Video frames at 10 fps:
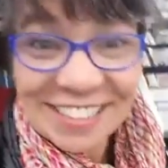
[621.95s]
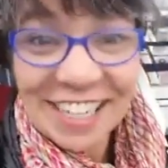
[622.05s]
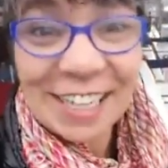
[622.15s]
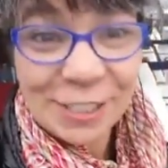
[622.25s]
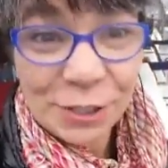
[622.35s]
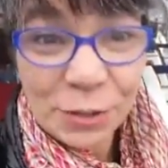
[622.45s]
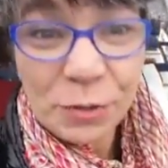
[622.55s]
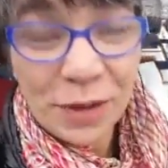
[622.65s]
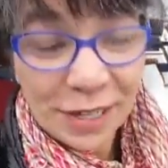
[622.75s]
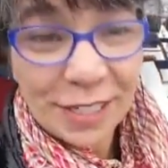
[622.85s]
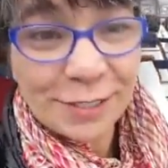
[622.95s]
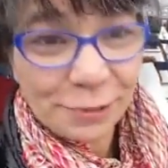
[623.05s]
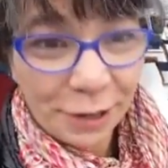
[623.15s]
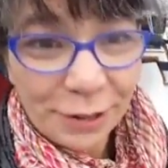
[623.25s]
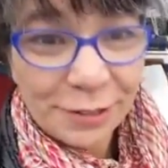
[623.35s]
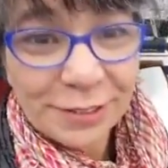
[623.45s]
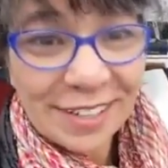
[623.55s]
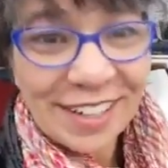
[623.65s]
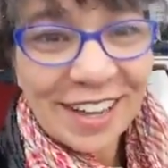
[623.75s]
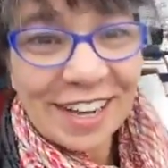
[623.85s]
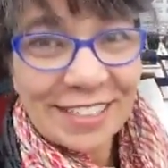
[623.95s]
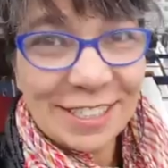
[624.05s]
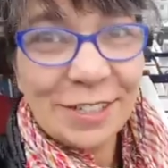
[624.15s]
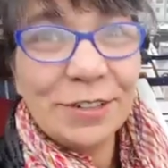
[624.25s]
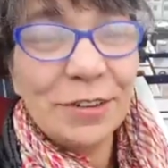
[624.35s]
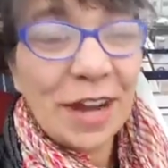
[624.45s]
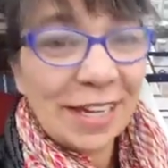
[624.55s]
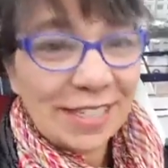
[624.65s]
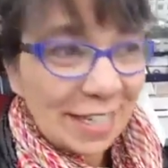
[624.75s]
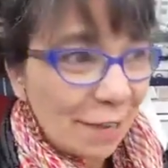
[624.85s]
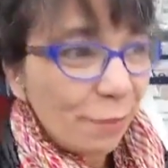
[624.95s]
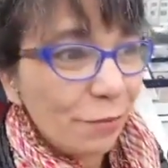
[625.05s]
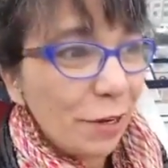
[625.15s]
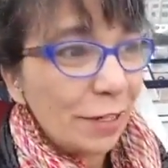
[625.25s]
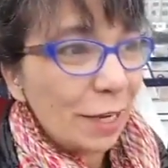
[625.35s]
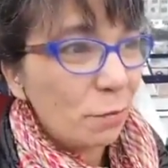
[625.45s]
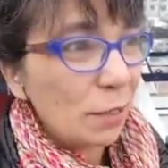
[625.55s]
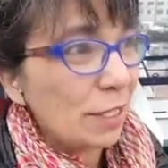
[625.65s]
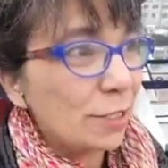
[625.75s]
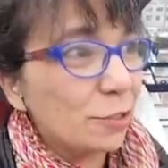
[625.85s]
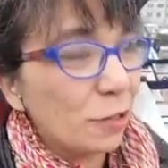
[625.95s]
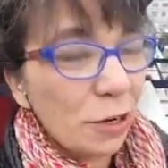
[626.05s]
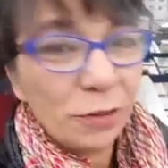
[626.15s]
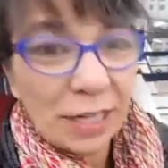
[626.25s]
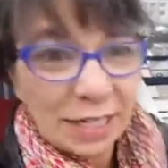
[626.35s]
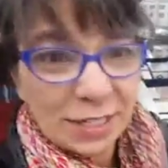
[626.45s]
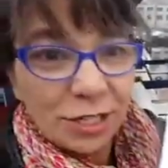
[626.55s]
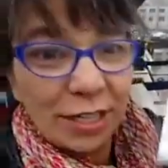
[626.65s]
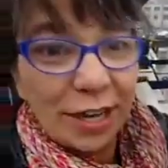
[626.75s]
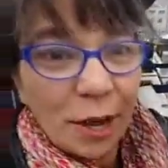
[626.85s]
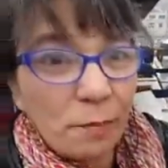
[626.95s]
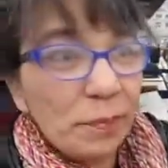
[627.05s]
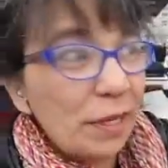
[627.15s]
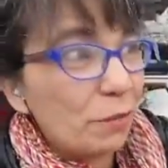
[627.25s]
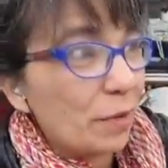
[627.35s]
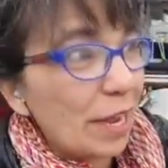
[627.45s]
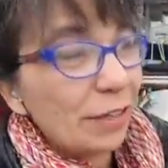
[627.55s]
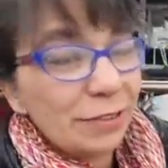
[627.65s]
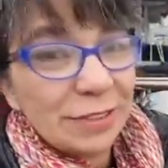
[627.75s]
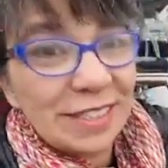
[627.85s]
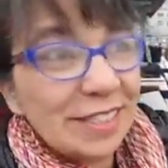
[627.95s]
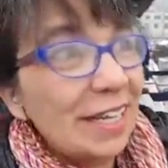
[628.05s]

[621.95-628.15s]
I do want a drone. I do. I did have a friend come with his drone, and he took it up and around and